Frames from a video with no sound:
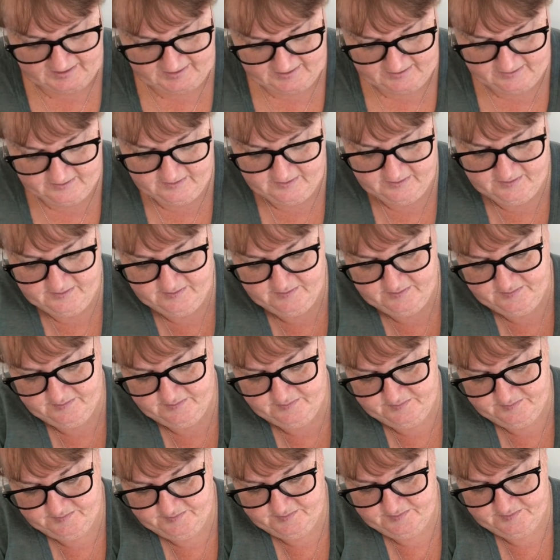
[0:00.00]

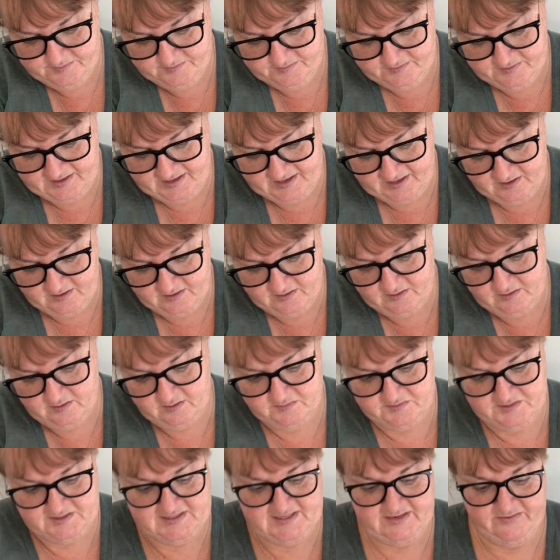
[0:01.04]

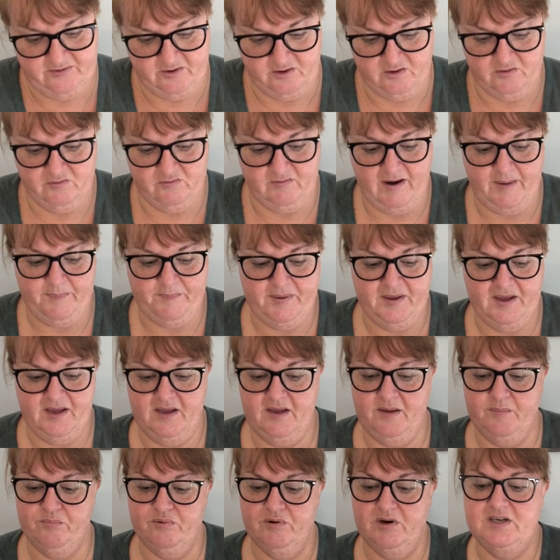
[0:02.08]
I'll just have a
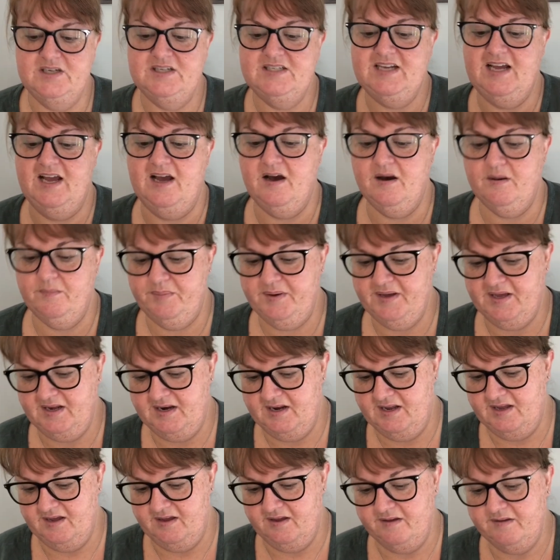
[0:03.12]
crappy printout
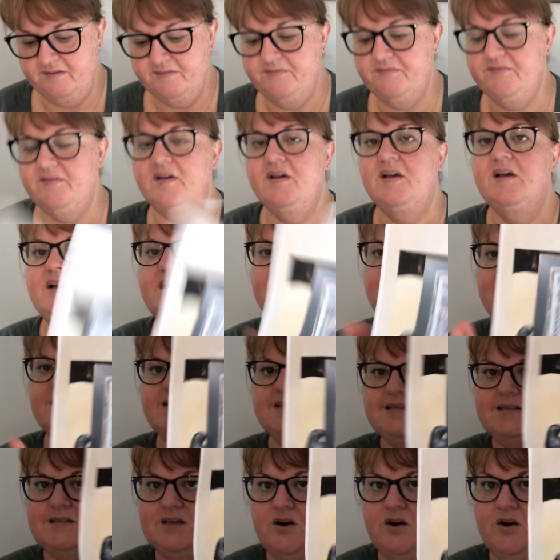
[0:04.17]
PDF.
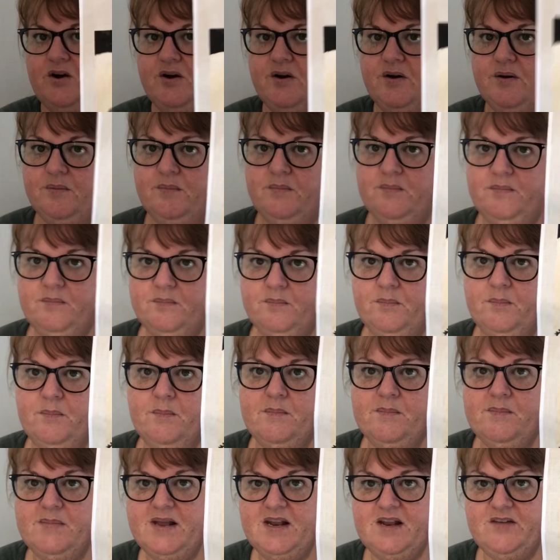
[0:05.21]
So
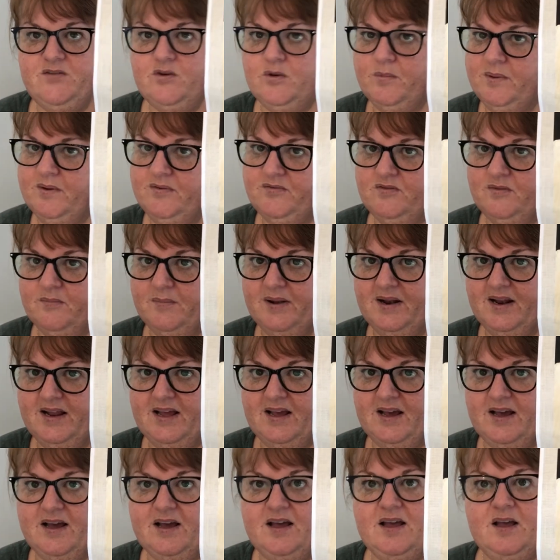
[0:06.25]
many of you will be
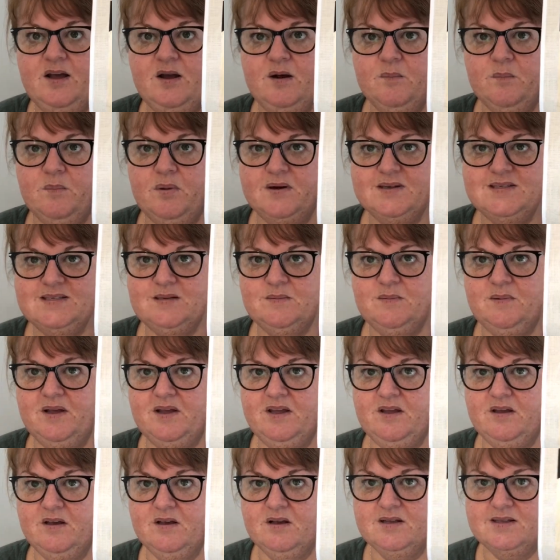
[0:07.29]
familiar. Possibly
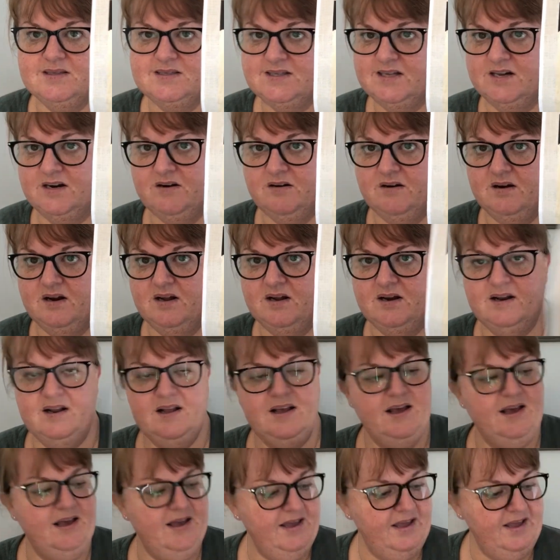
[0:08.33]
you consider it
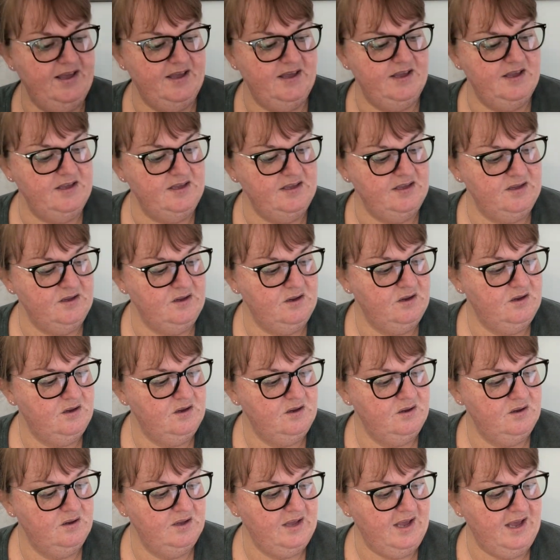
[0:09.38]
a
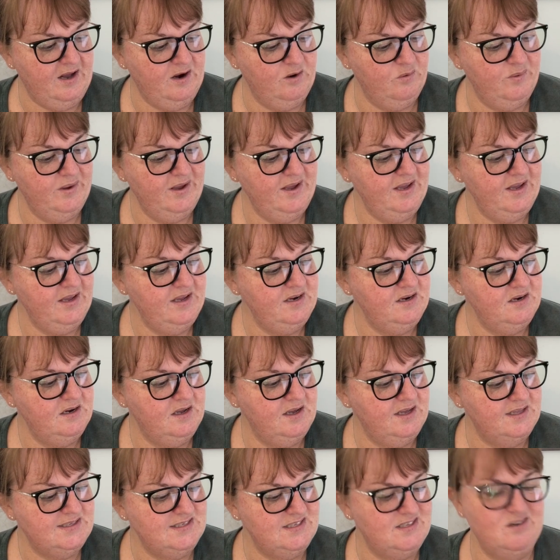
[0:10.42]
Halloween.
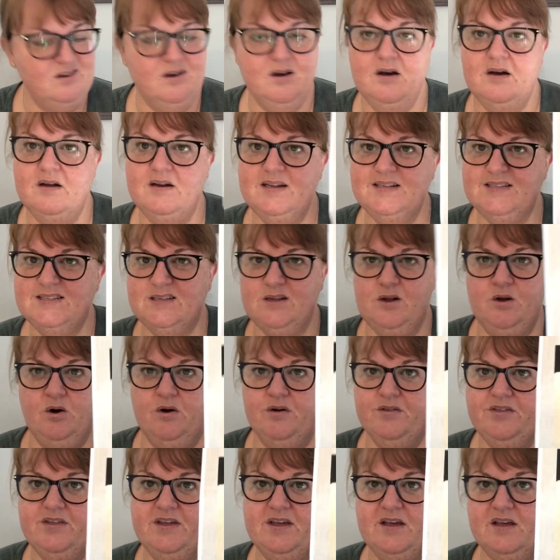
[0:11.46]
It's not, it's
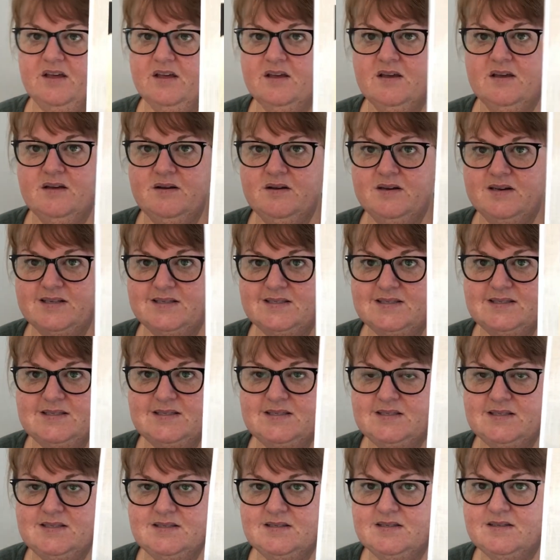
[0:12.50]
Gothic
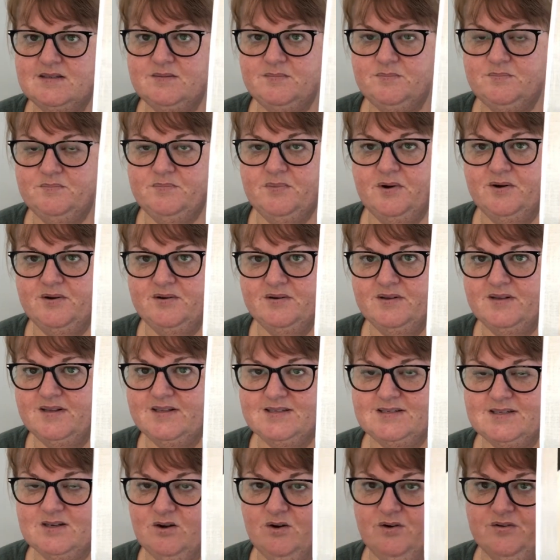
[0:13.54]
because
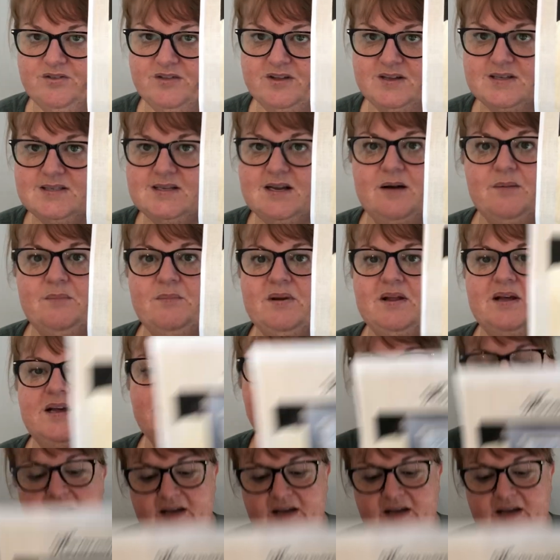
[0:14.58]
it's a Gothic sampler.